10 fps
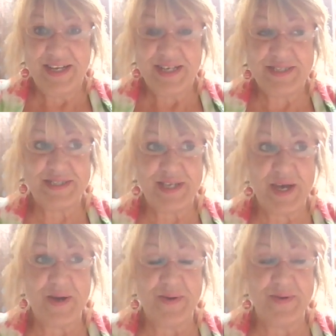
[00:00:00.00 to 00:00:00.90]

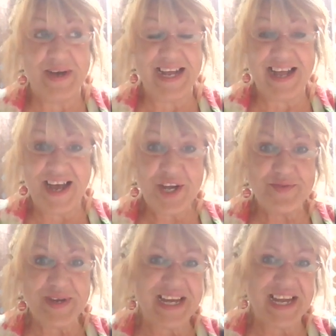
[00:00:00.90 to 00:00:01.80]
So I kind of
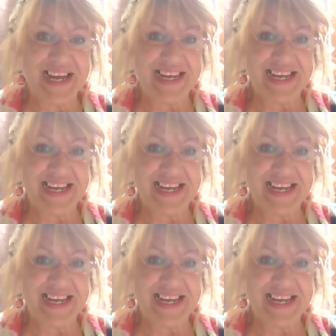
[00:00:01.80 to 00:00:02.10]
really like